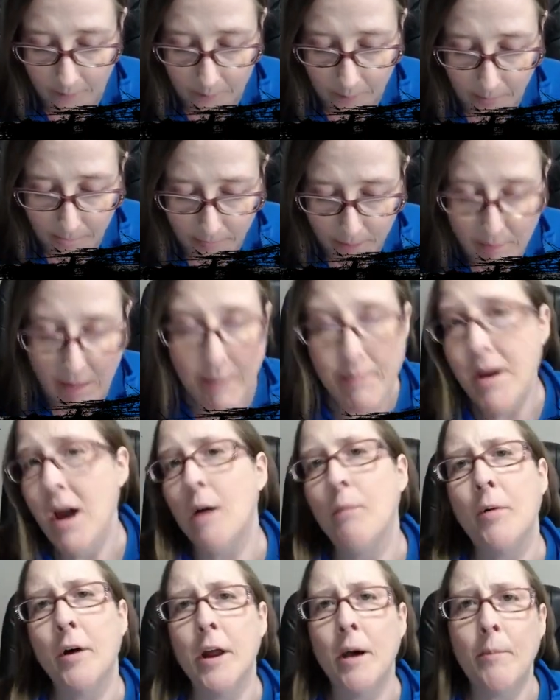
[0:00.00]
Maybe I'll
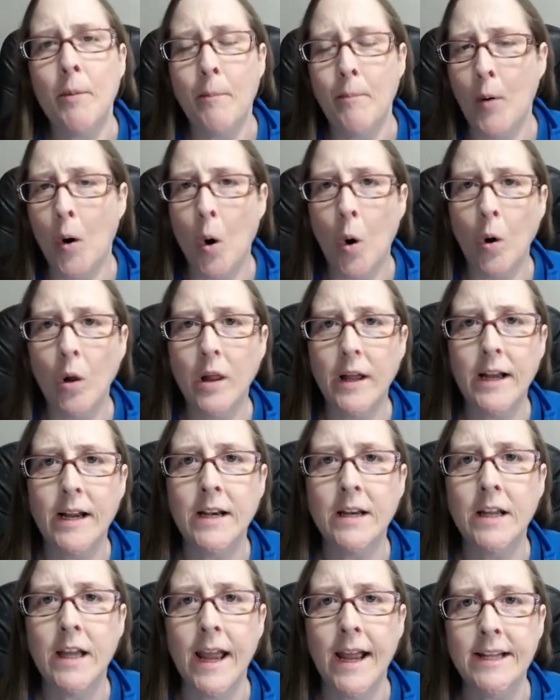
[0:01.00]
put up a poll
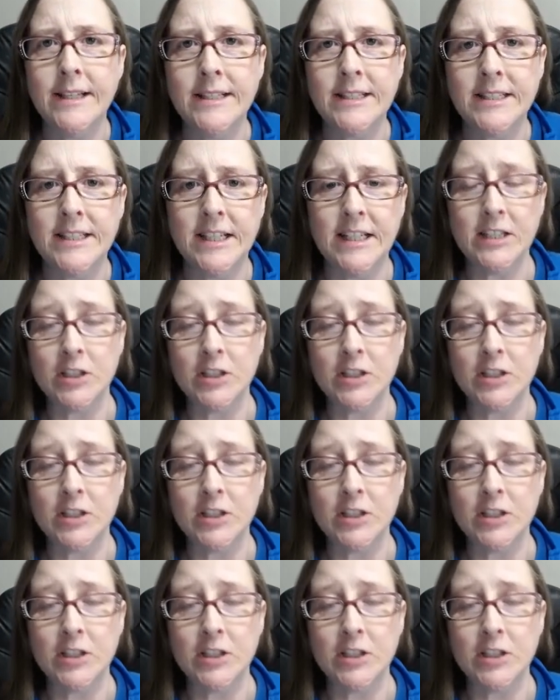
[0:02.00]
in KTC.